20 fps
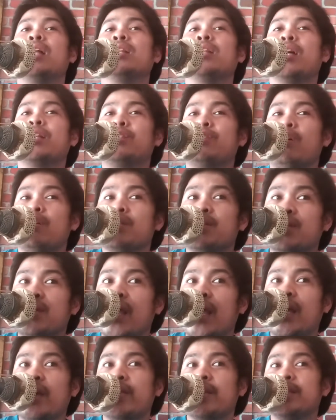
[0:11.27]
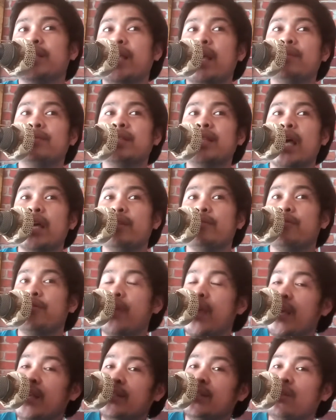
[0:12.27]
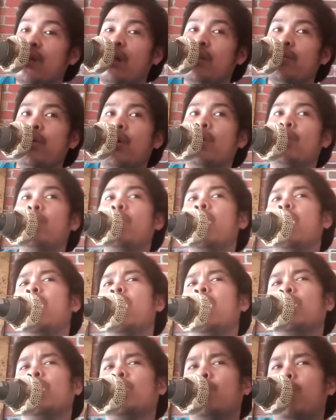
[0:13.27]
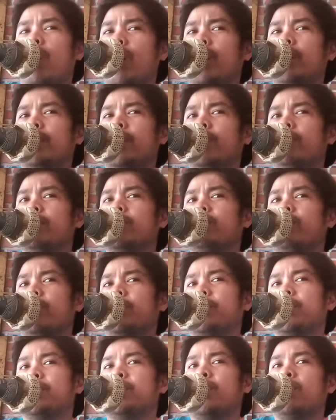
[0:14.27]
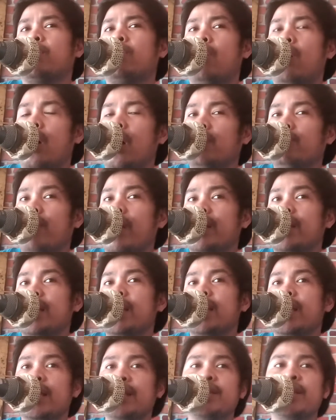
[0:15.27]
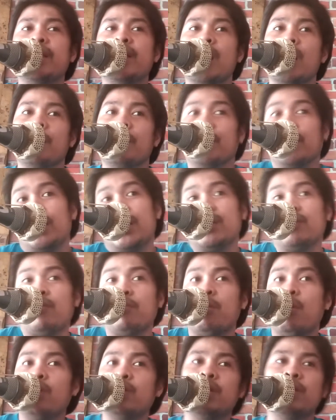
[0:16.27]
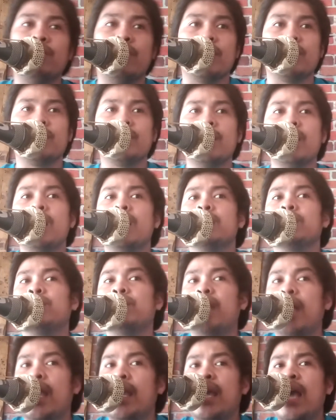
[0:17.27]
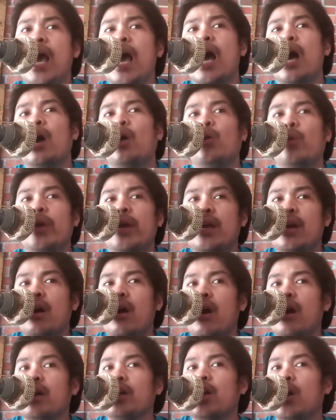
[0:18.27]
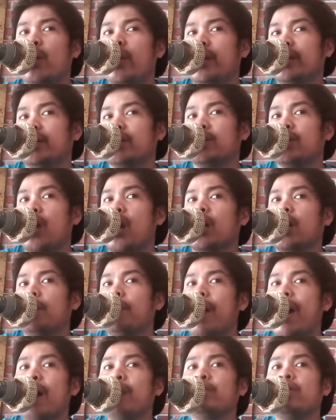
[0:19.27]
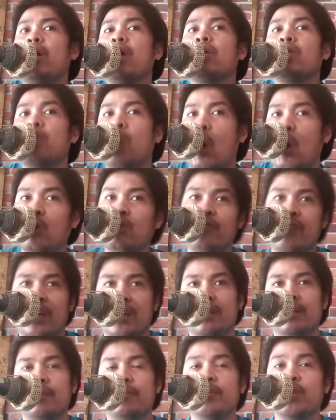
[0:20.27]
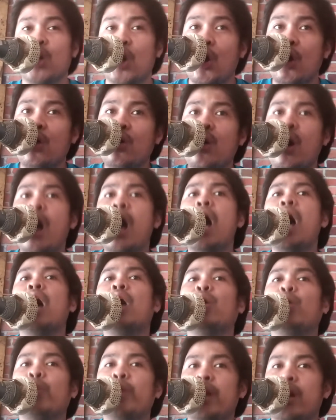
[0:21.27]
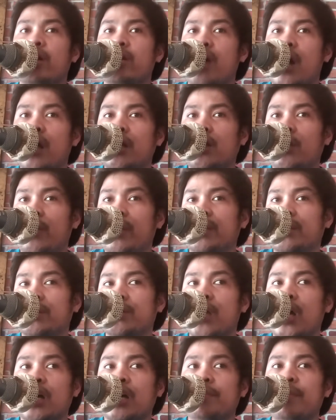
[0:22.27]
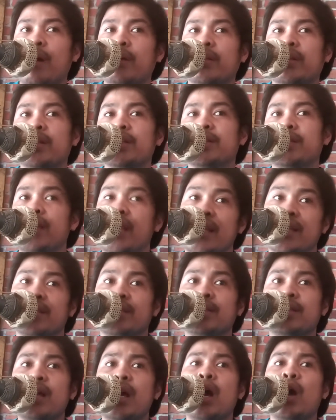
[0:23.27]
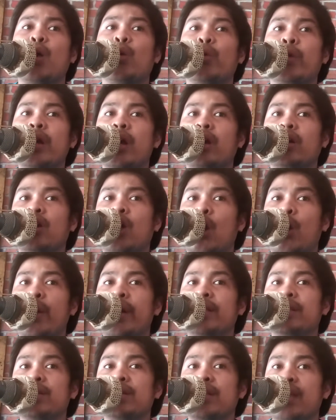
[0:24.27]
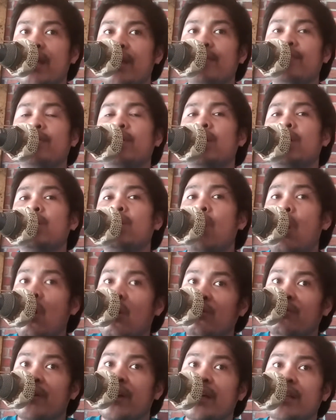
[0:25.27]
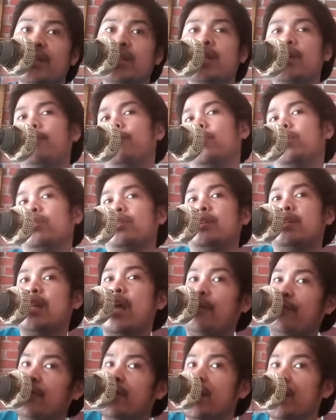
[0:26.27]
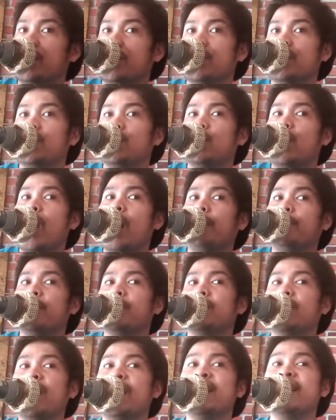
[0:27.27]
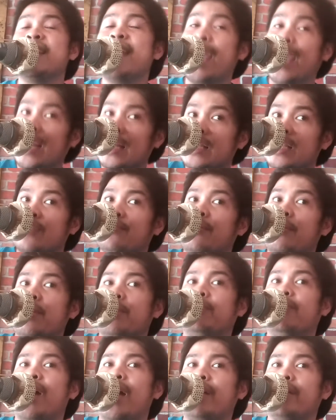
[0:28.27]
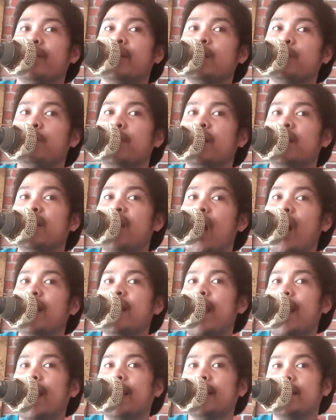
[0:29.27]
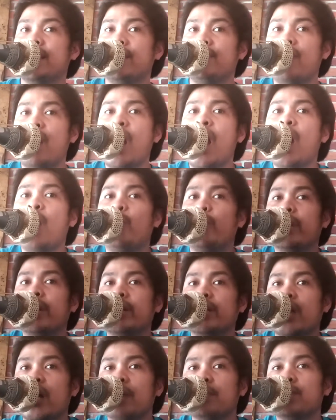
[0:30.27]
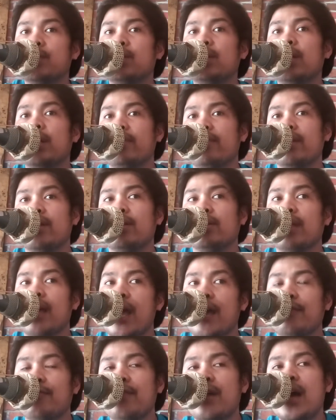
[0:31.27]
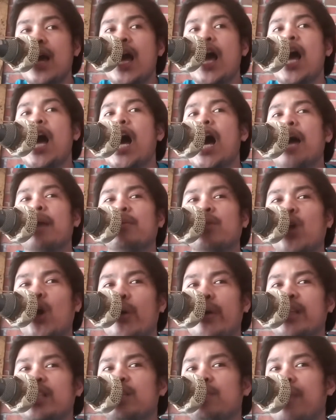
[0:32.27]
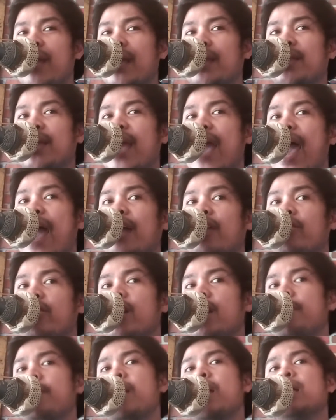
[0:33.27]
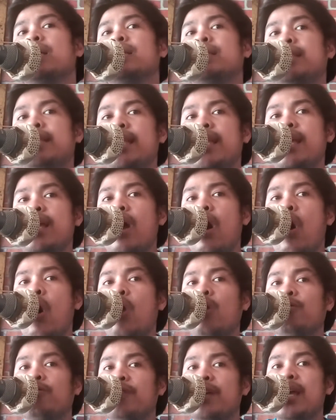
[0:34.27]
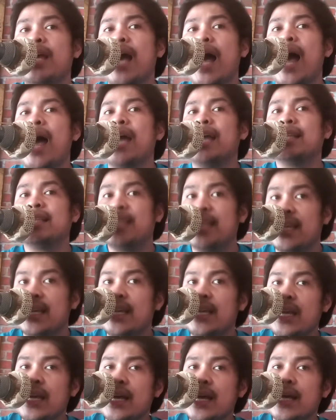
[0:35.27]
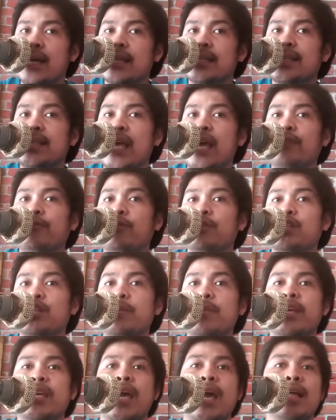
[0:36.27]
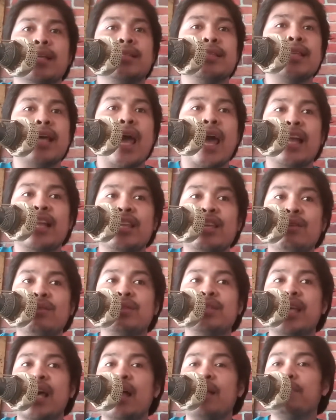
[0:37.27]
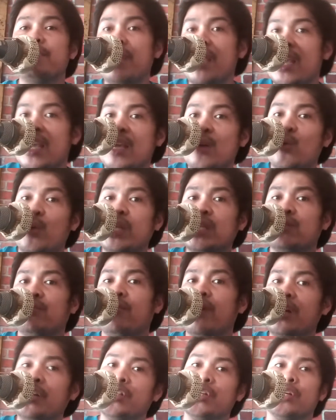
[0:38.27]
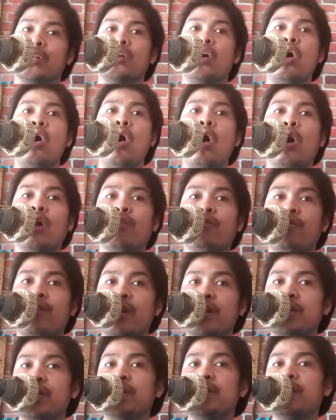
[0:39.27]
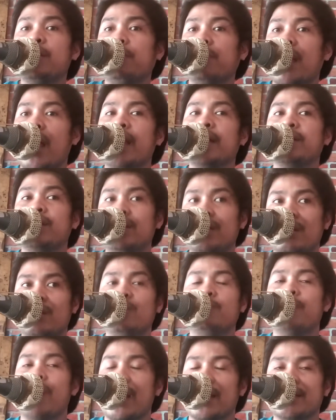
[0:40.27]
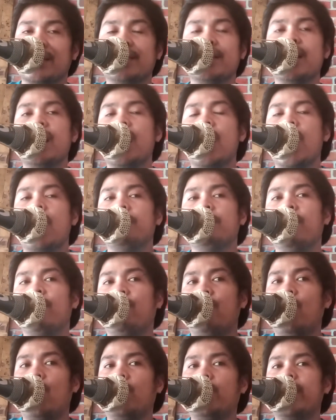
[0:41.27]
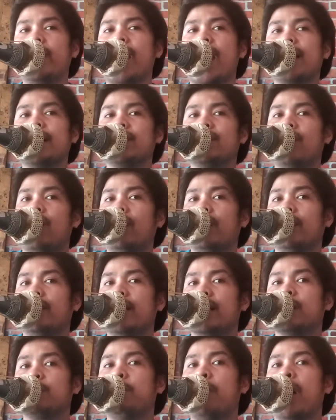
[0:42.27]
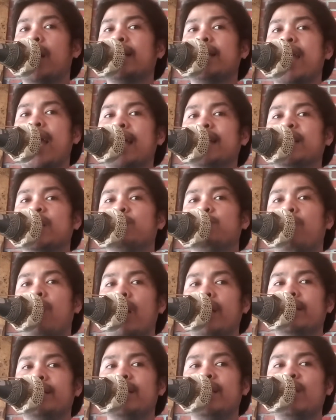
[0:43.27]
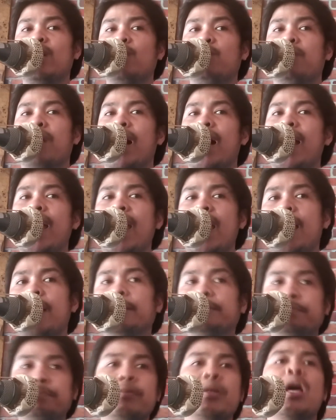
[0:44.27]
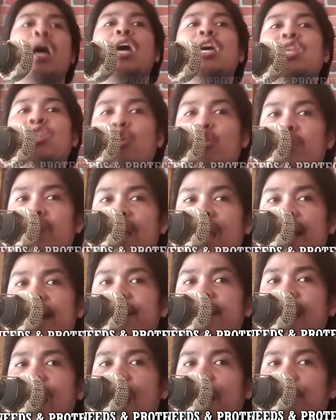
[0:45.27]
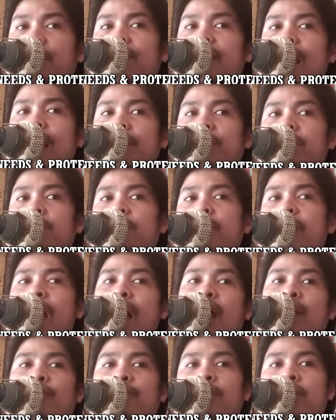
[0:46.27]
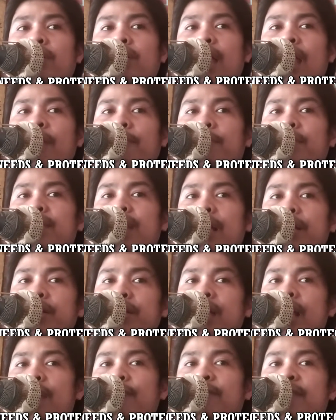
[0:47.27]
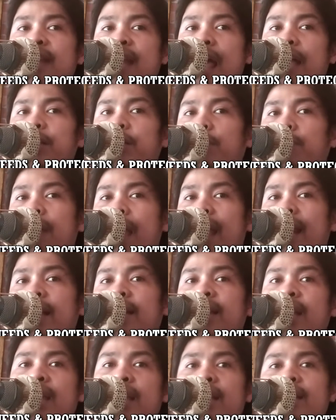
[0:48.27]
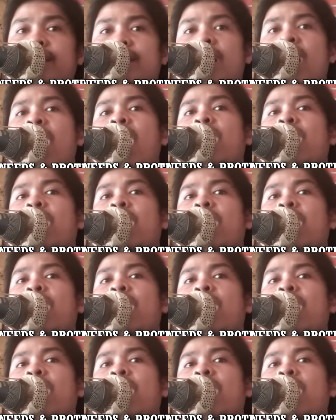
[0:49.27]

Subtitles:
Let's all stay on the safe side of things, although quarantine restrictions are already easing up, at least for most of us. Today, we are going to talk about COVID. No, we are not going to talk about the disease. We are going to give COVID different definitions to help you stay negative from the virus, but not negative when it comes to living your life. I'm going to make the acronym COVID stand for something else, and you tell me which version or versions apply to you best. Before we get started, this podcast is brought to you by your needs and protection pal for your life protection and financial planning needs.